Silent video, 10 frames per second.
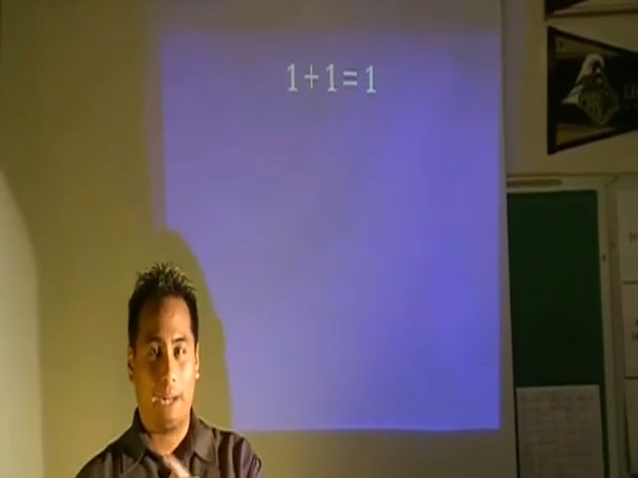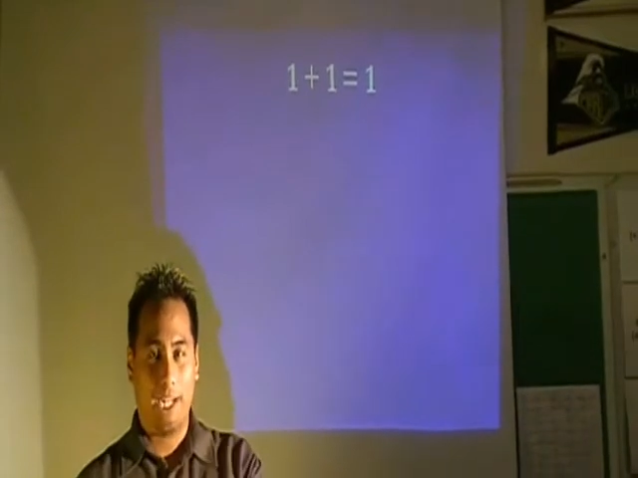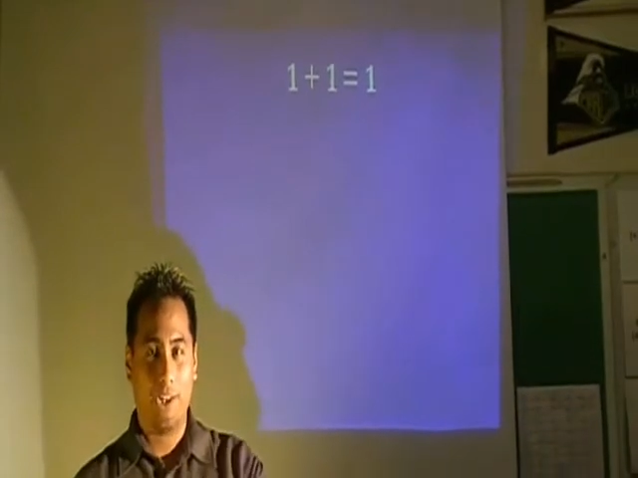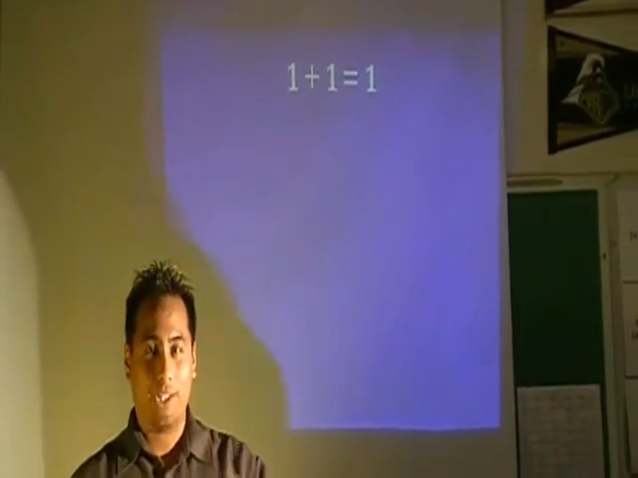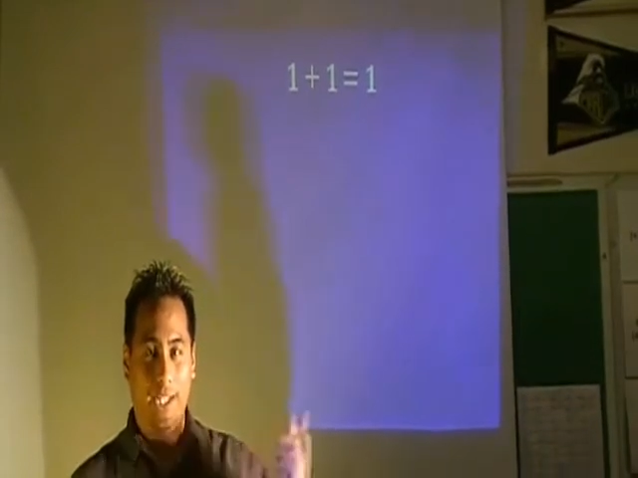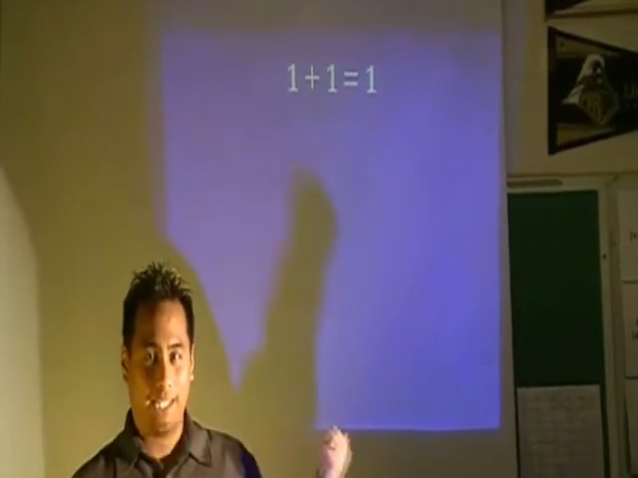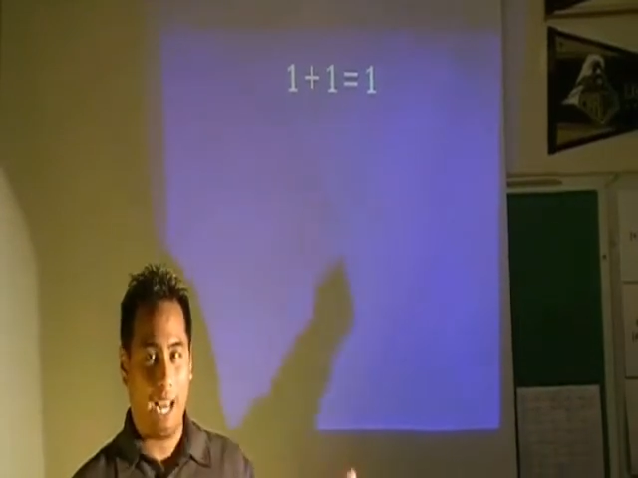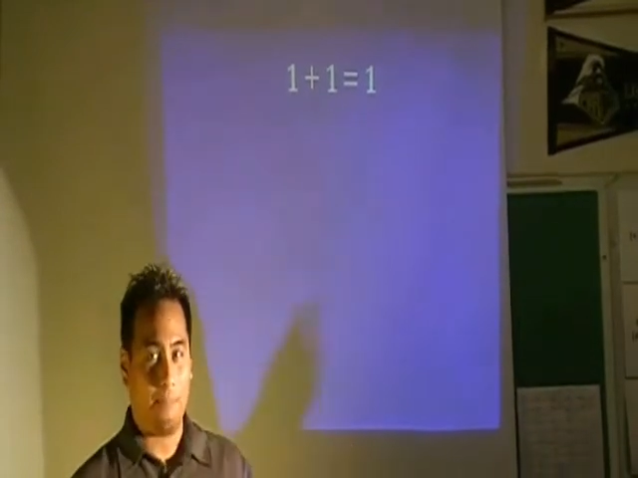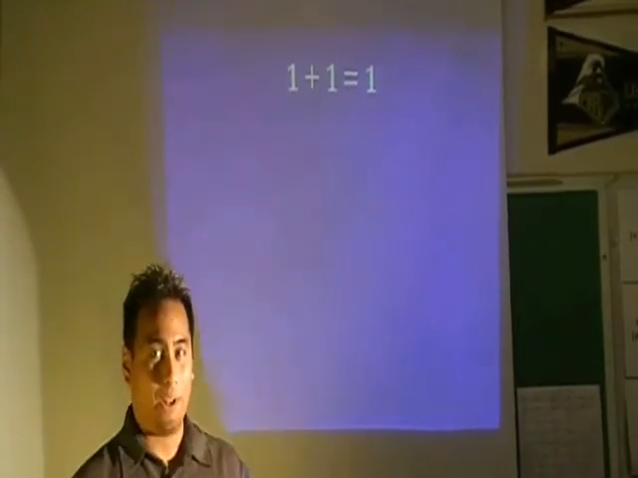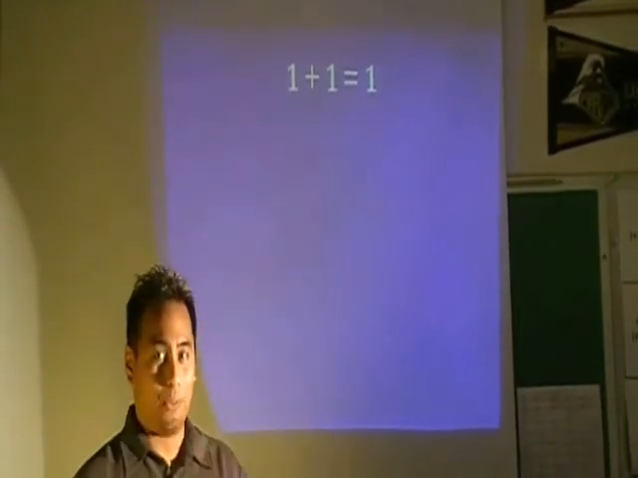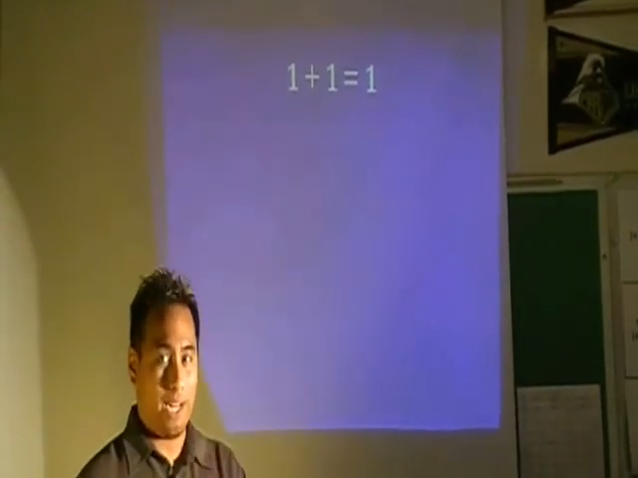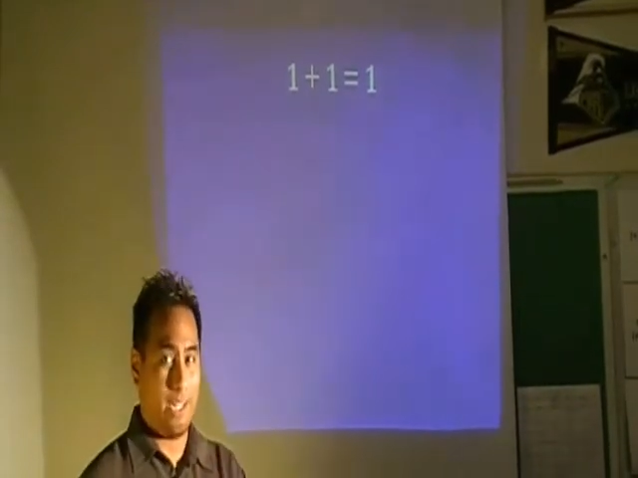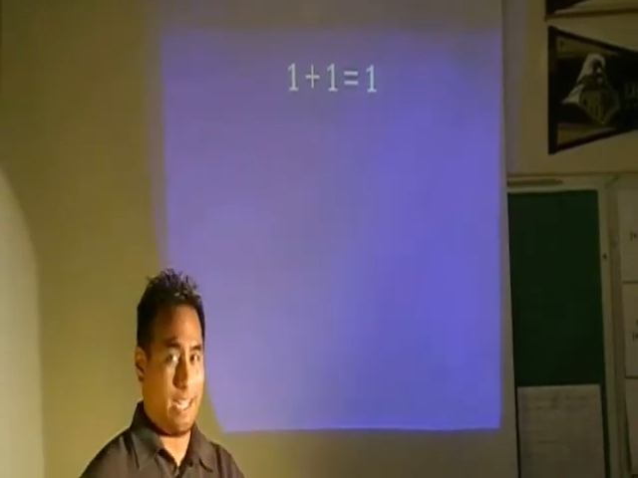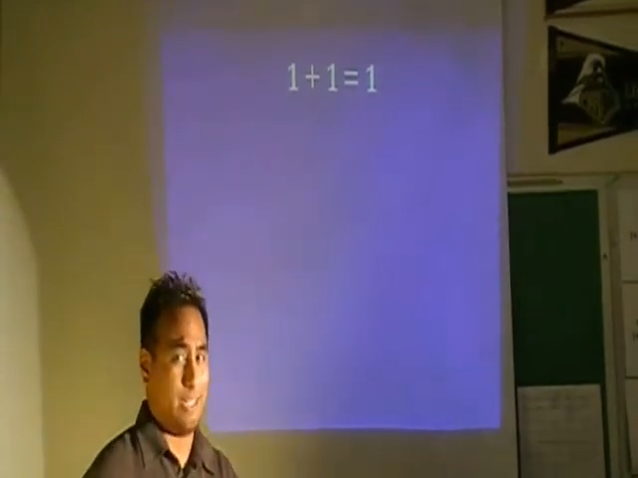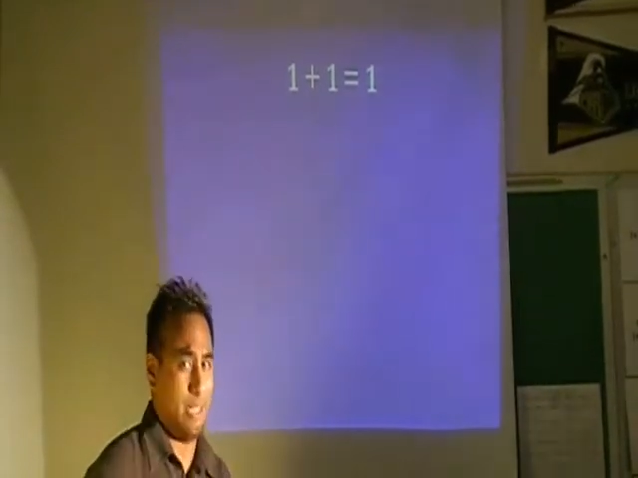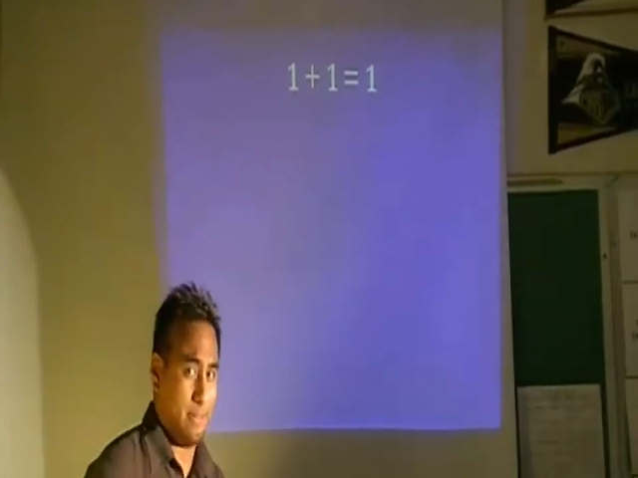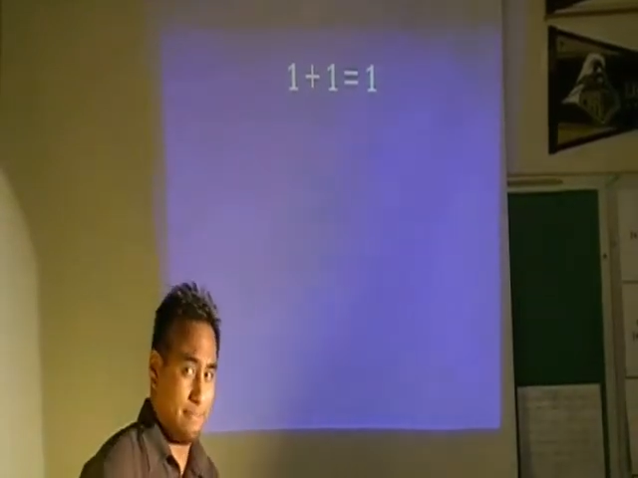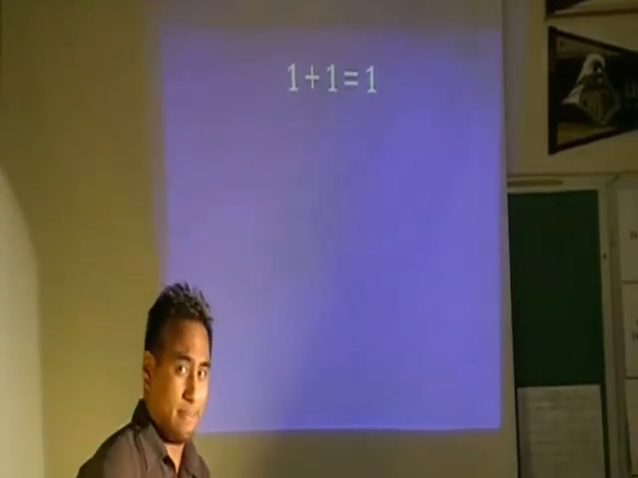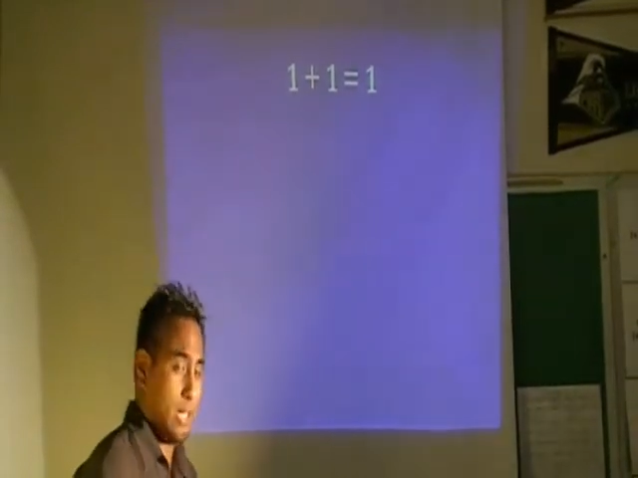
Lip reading: But here's an example of when it doesn't.